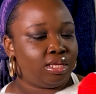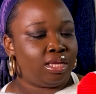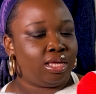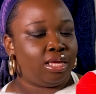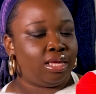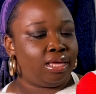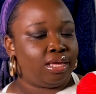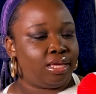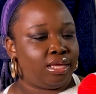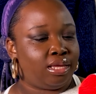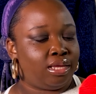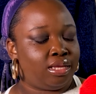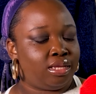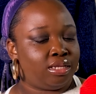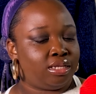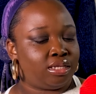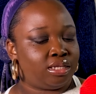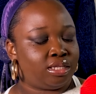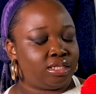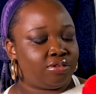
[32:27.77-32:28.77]

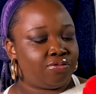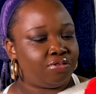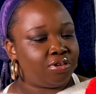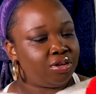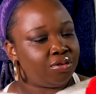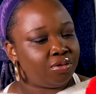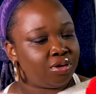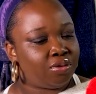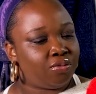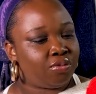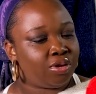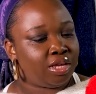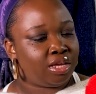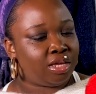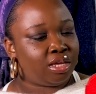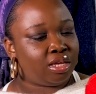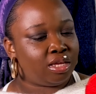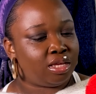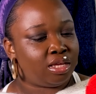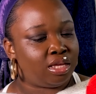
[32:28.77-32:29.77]
And it's fingering
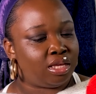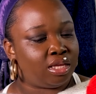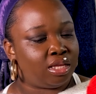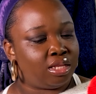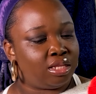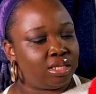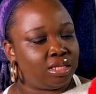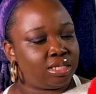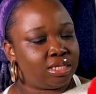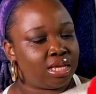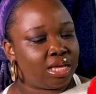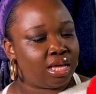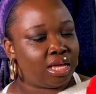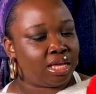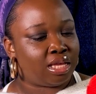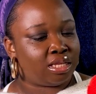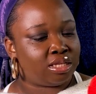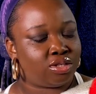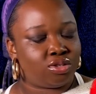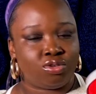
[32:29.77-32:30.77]
weight. And this
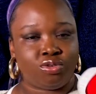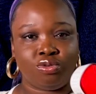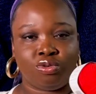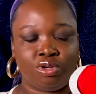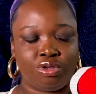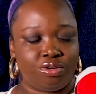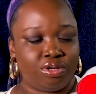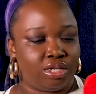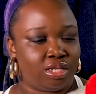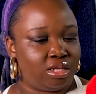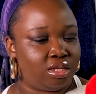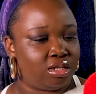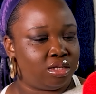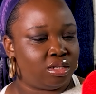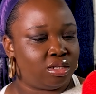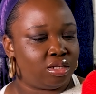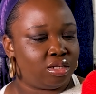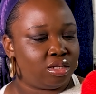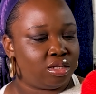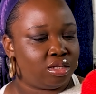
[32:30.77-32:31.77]
has
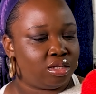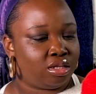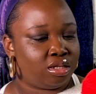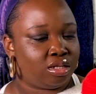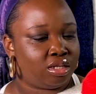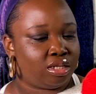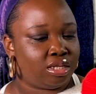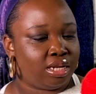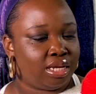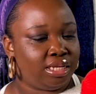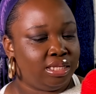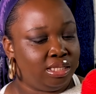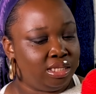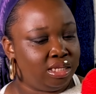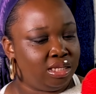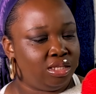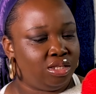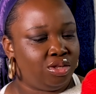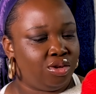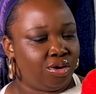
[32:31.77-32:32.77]

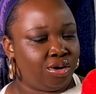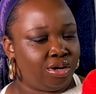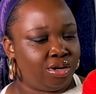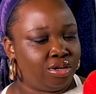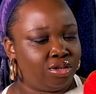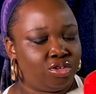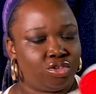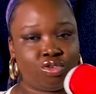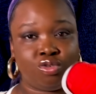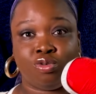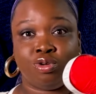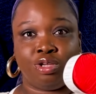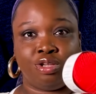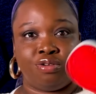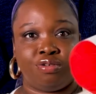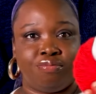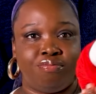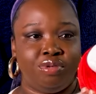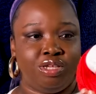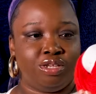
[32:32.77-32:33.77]
219 yards,
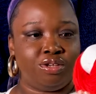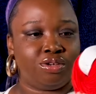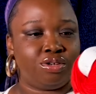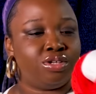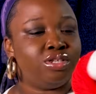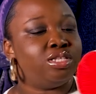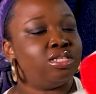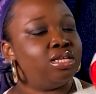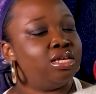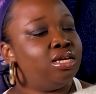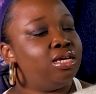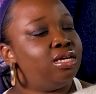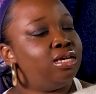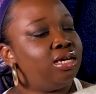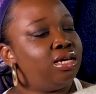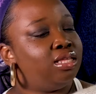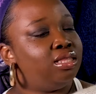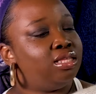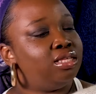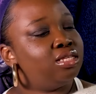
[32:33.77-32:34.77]
200 meters.
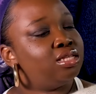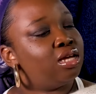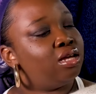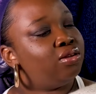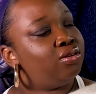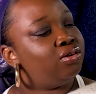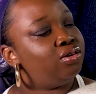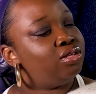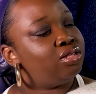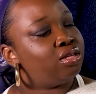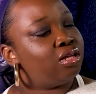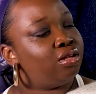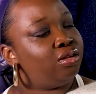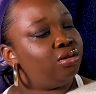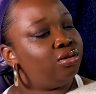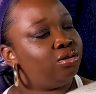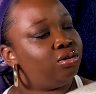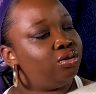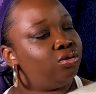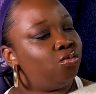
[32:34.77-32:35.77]
And this color is
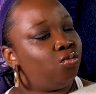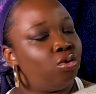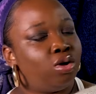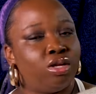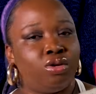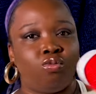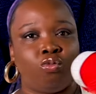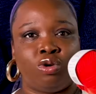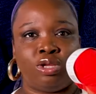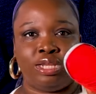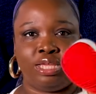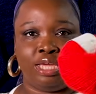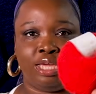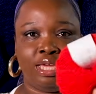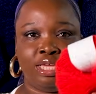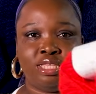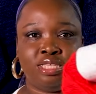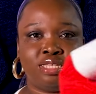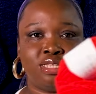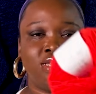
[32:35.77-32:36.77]
color 118.